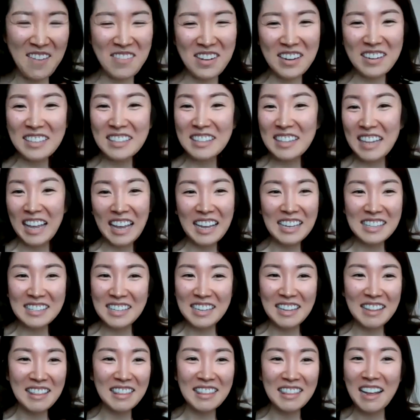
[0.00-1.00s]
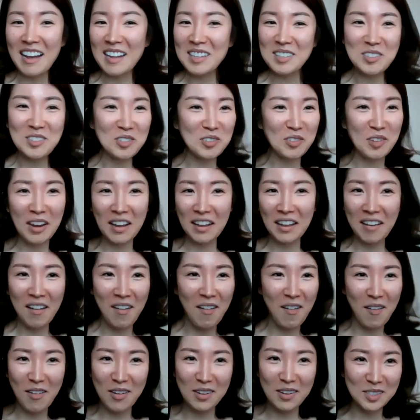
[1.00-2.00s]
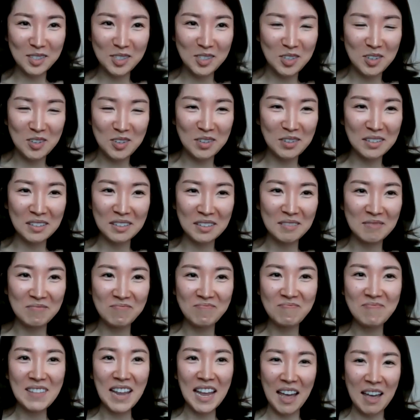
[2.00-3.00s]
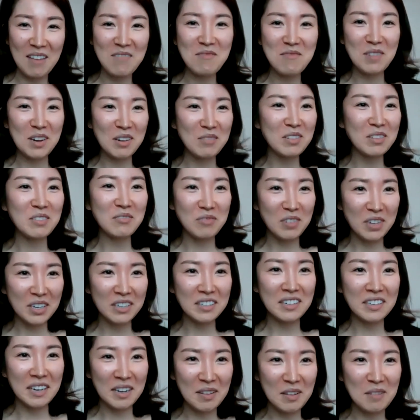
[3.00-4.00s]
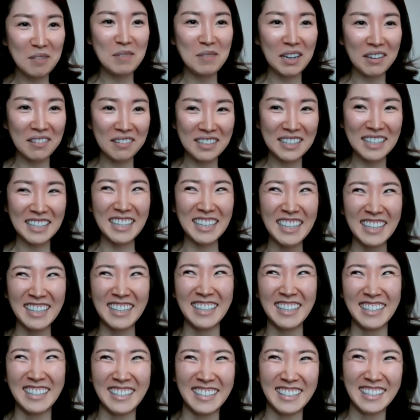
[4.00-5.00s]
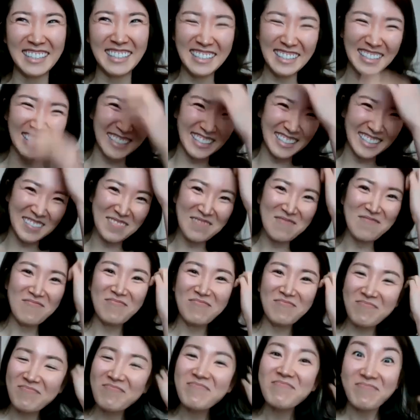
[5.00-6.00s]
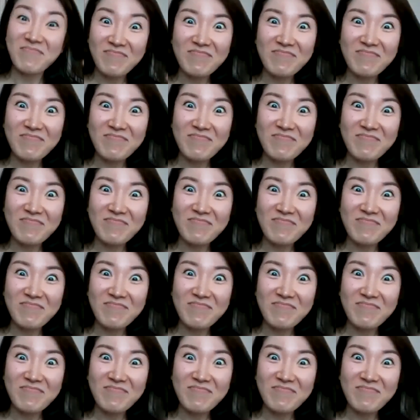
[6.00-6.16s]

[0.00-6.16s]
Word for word: very lazy and not trying hard student. I'm very regret about it. Oh.